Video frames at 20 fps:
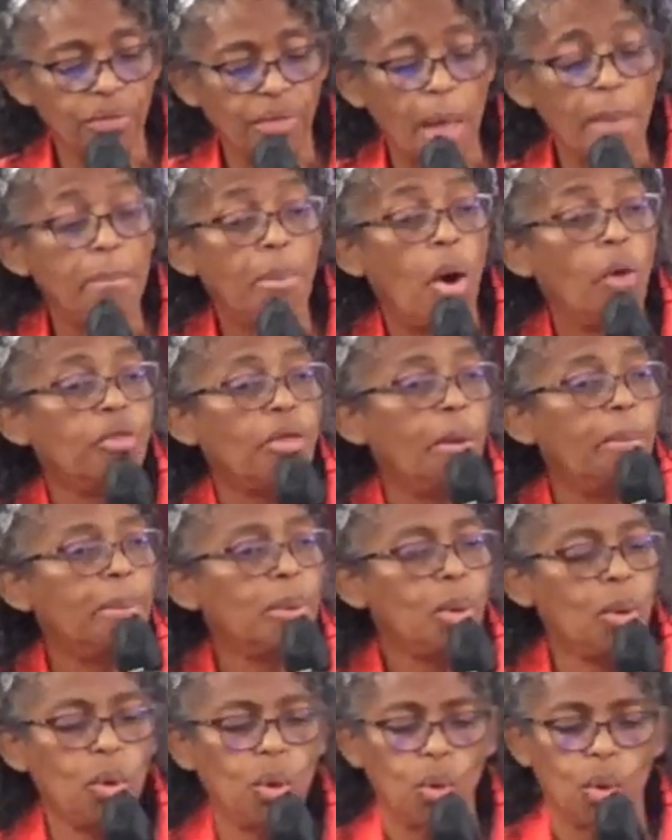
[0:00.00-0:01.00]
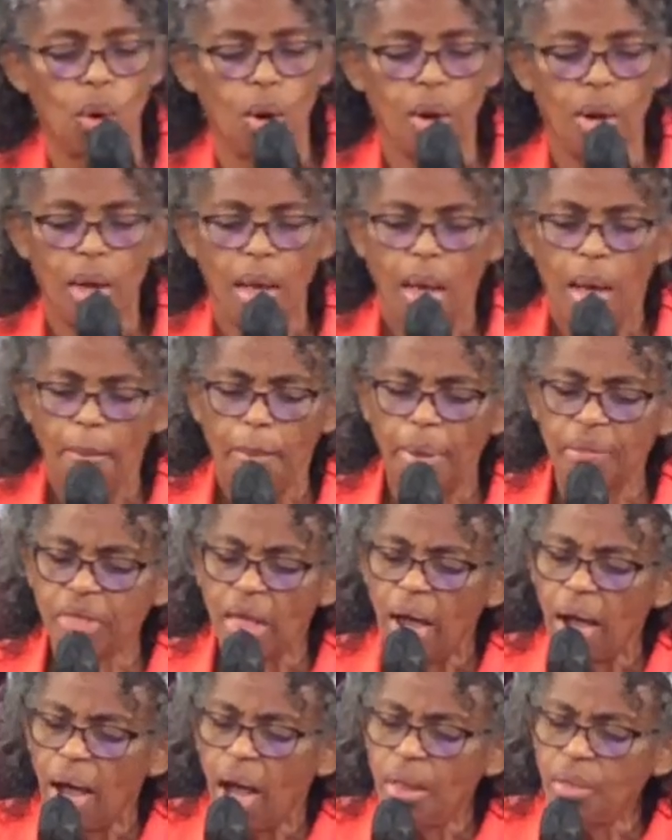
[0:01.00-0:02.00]
They both are plural. But
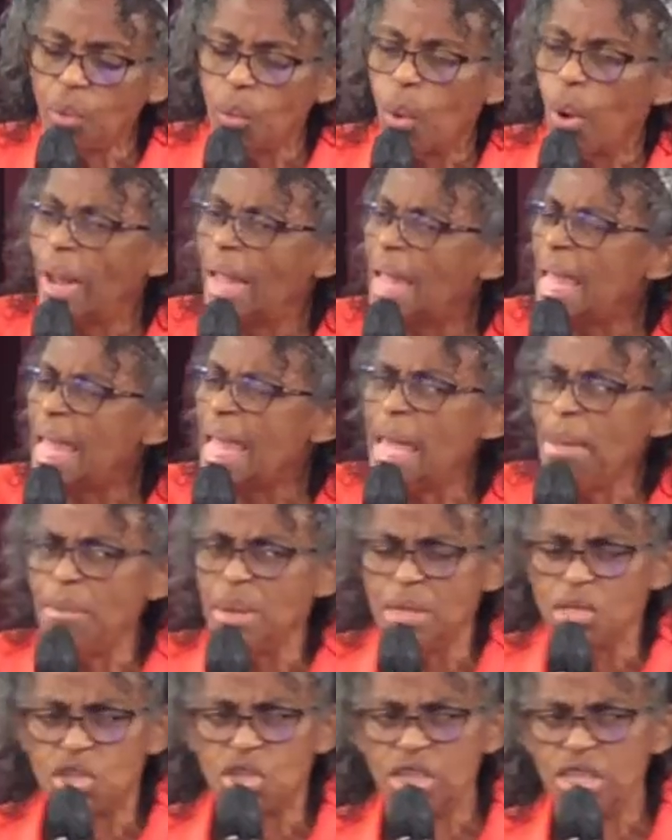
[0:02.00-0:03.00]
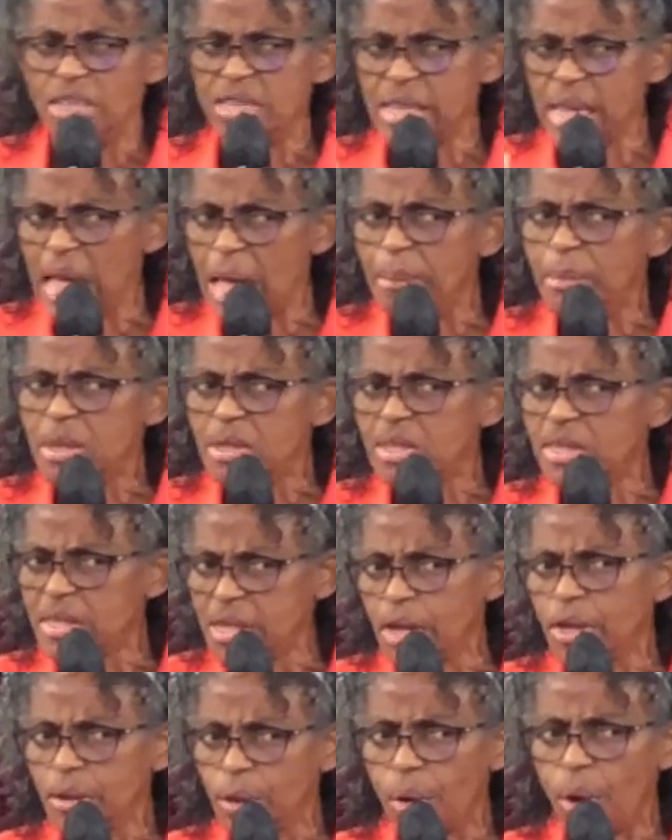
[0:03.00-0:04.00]
that other word, image, is image
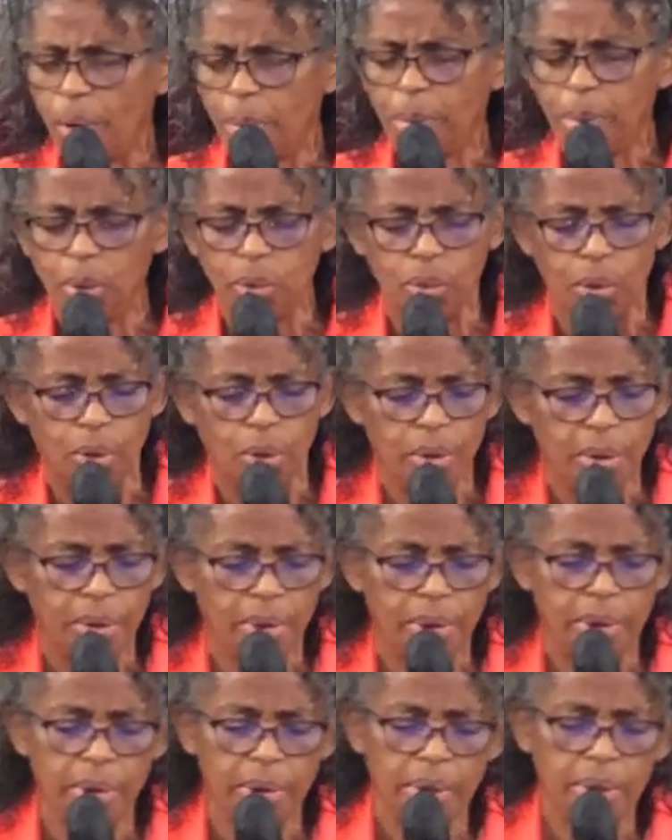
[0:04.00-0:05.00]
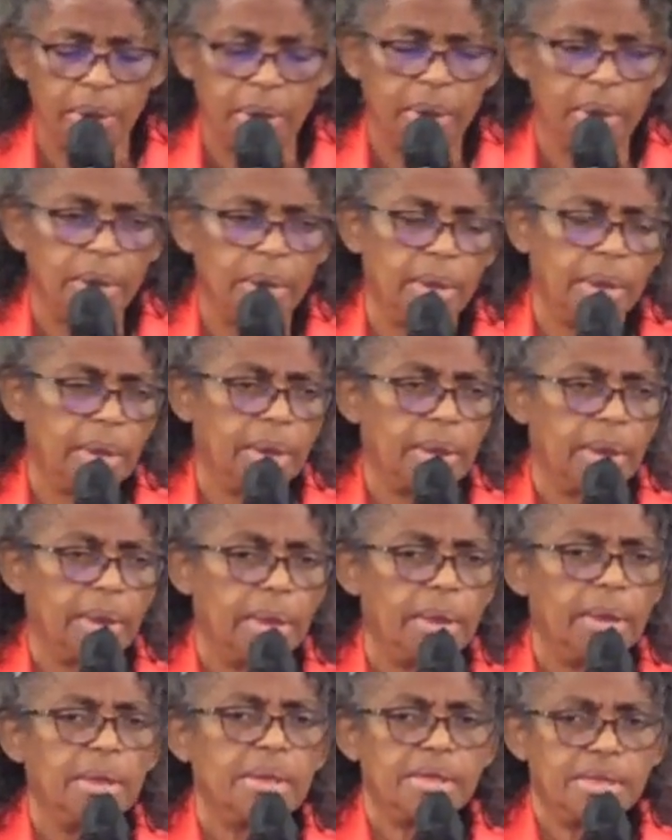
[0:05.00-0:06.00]
singular or plural?
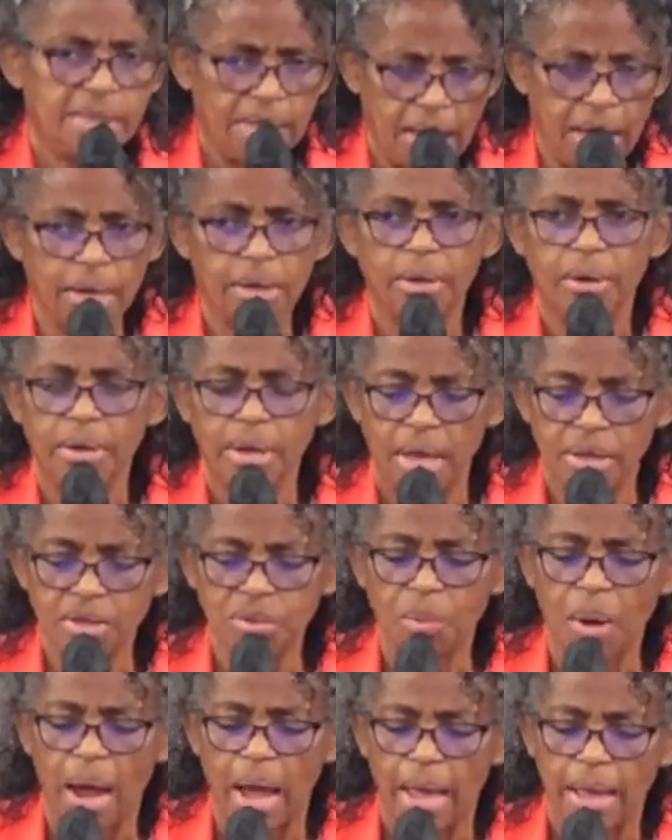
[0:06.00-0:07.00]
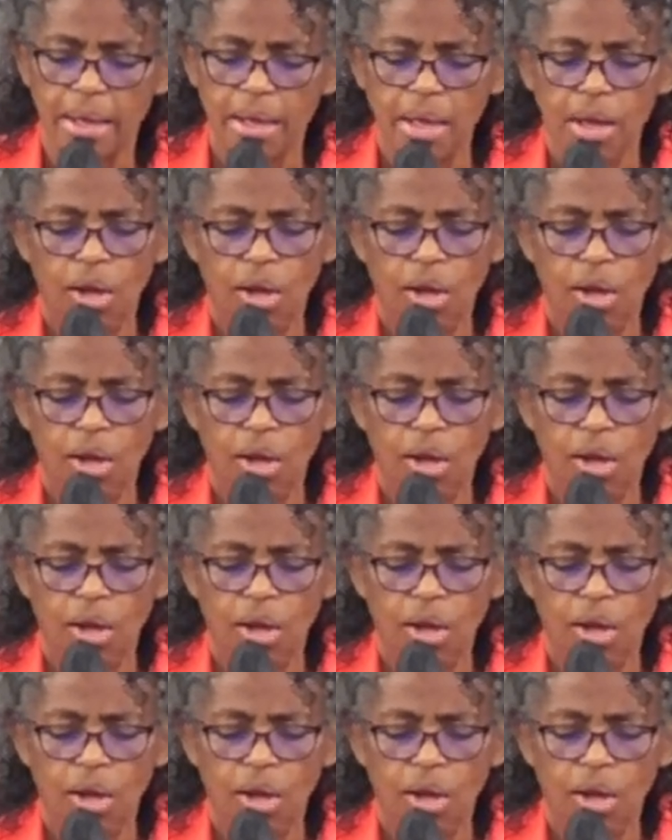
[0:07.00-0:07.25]
Singular, that's right.